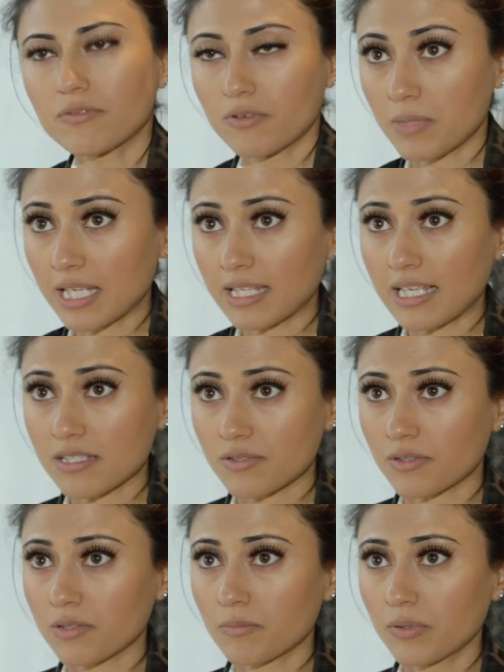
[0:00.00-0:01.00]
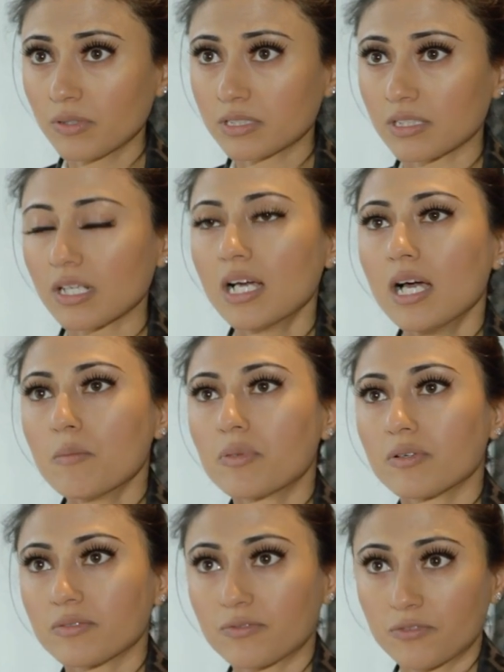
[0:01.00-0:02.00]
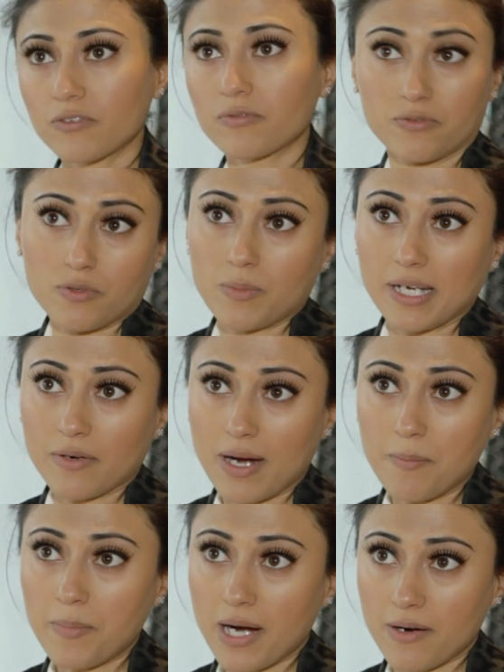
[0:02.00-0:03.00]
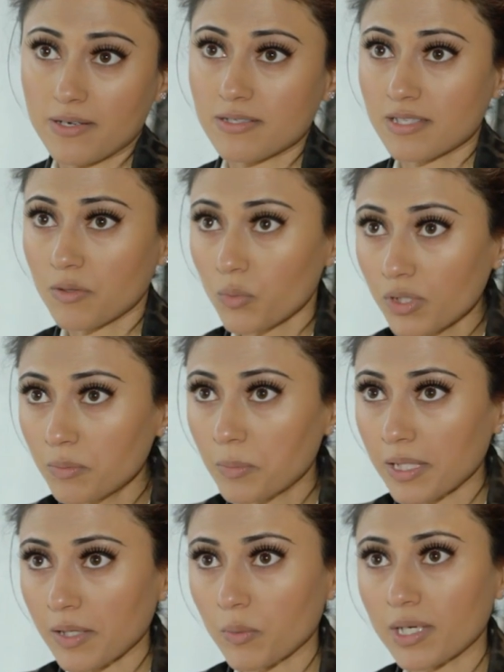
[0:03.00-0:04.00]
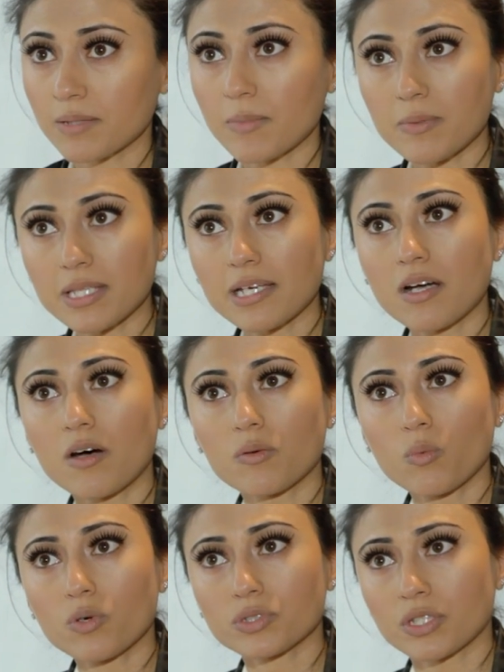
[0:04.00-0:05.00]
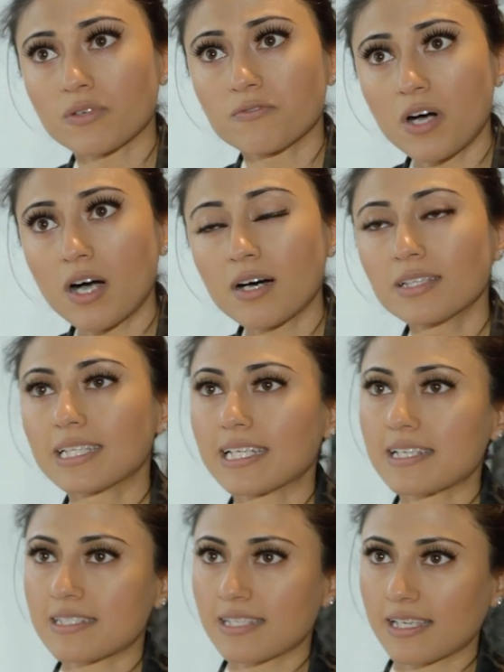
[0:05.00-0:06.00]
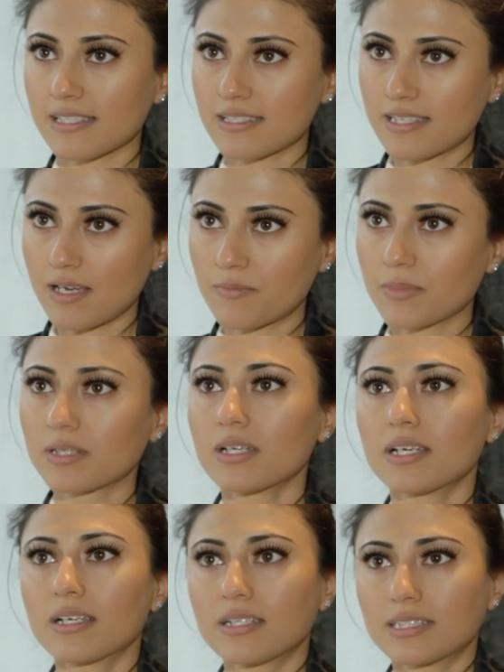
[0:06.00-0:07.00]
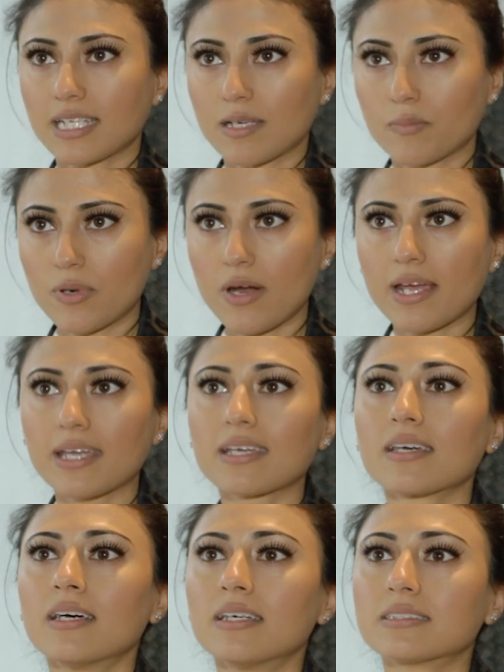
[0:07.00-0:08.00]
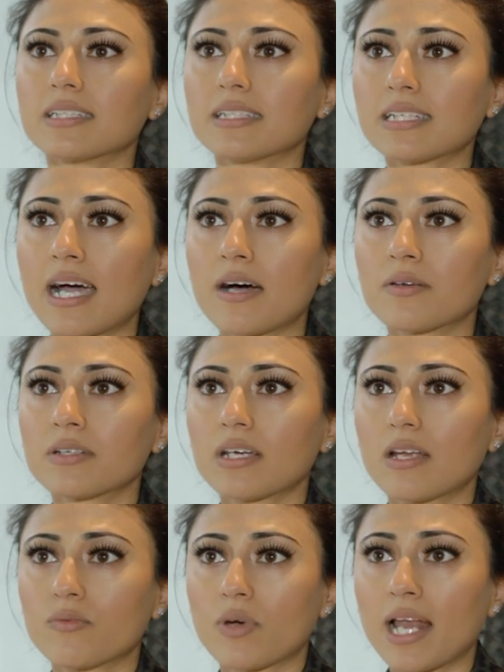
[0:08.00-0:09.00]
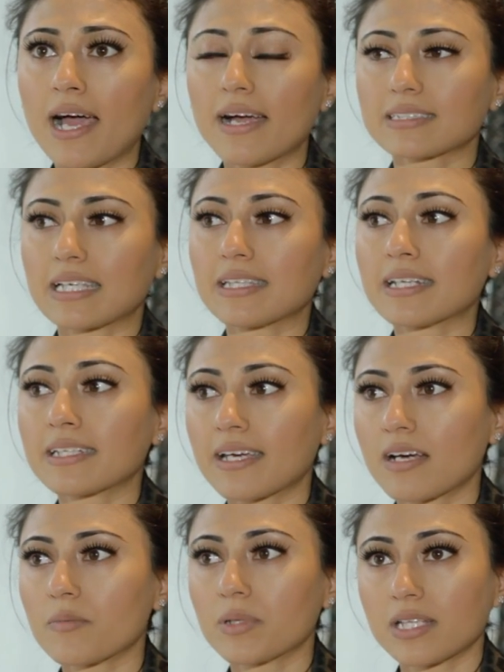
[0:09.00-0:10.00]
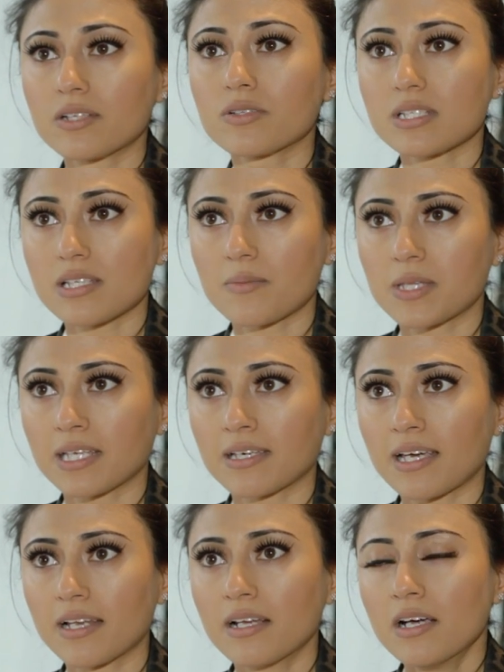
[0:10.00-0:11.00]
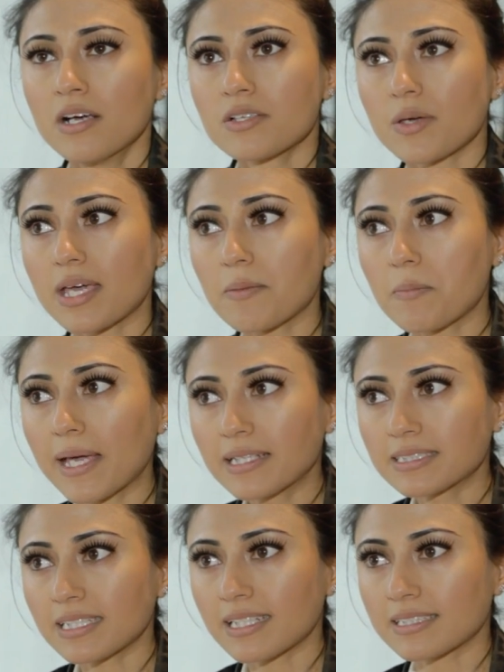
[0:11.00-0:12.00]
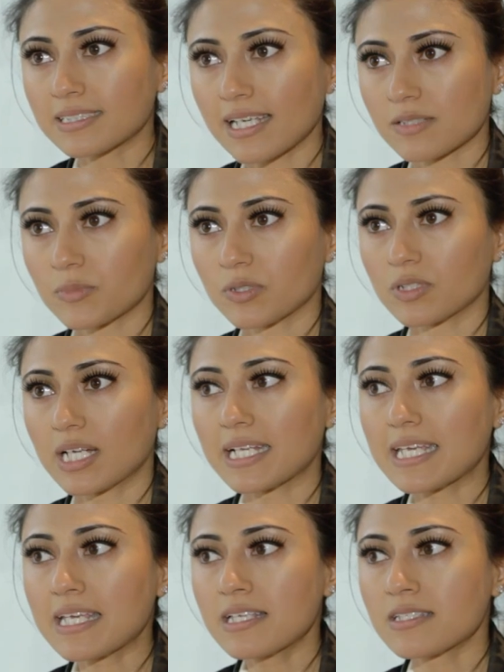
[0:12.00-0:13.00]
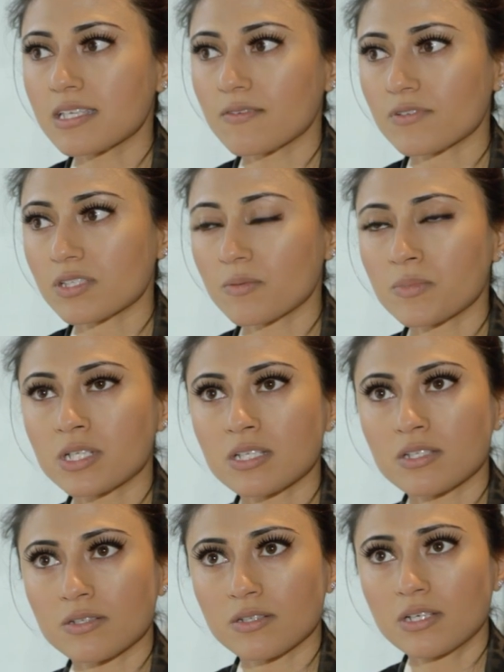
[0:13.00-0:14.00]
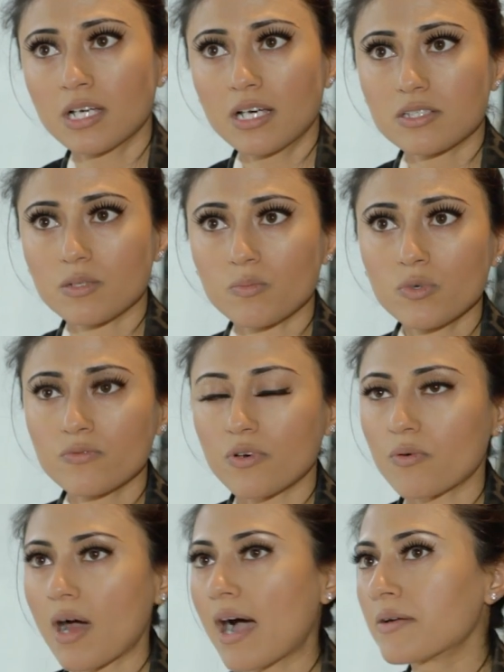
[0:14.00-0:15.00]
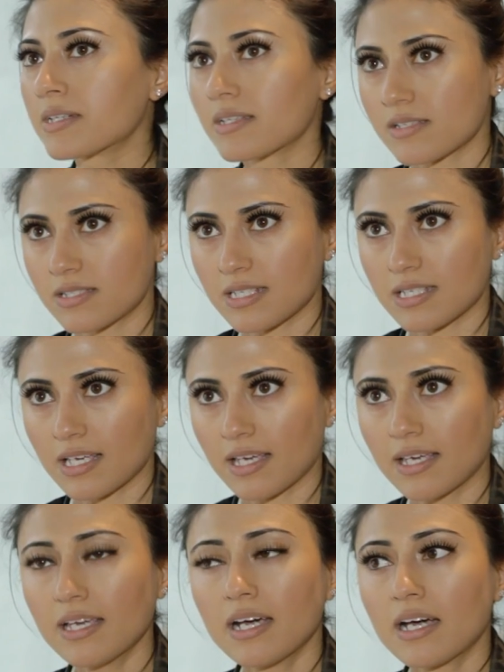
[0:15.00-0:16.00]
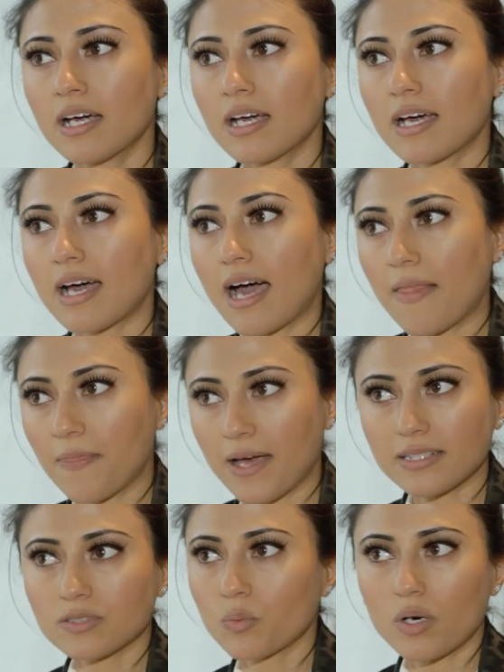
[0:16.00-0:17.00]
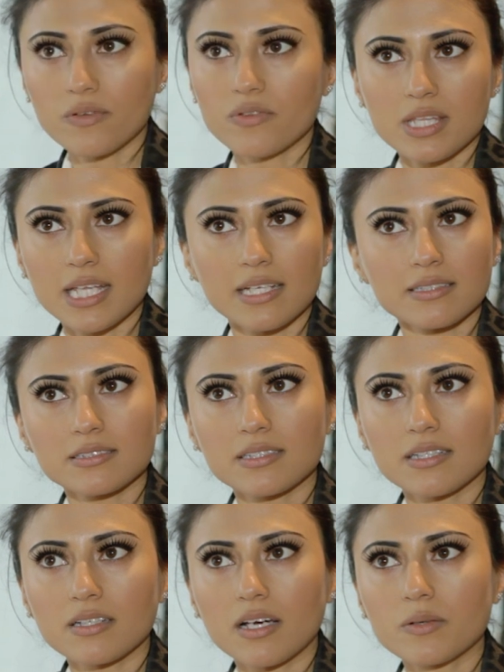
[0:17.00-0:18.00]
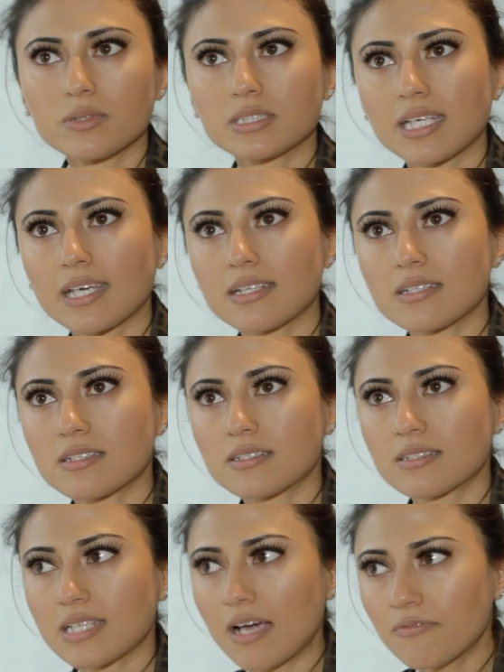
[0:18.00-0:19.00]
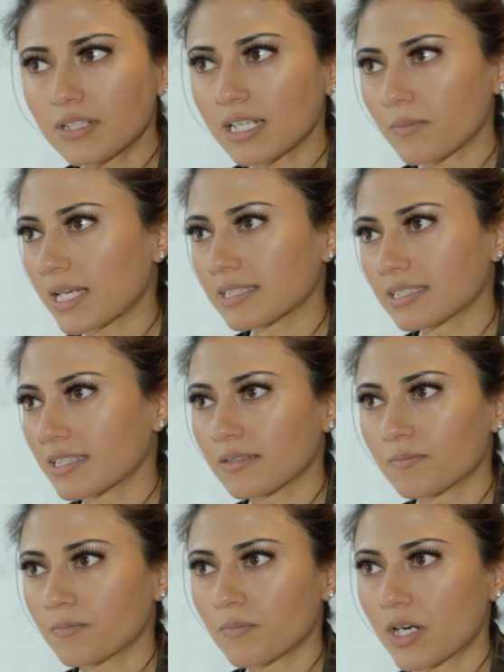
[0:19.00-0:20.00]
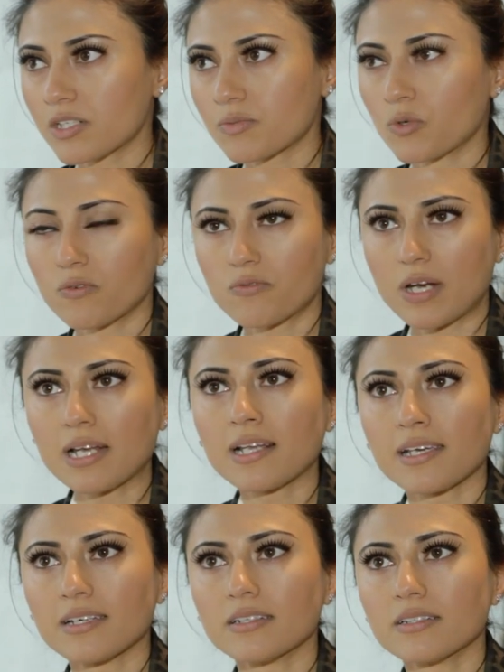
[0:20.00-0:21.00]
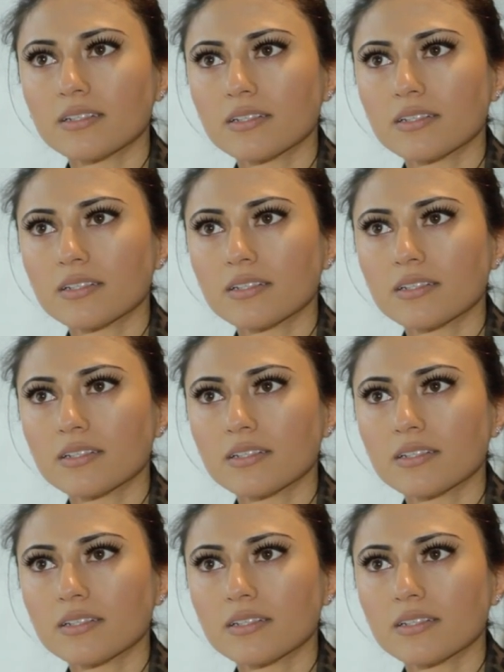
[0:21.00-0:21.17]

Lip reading: For me, that's not important. But for my grandparents, it would be, where maybe they can't walk so far, they need to take a step, take break, sit down and relax, and then get up and then do the same thing again. So it makes it accessible and easy for somebody to move around in the city. And that's one of the things that I would say definitely makes it much more friendlier.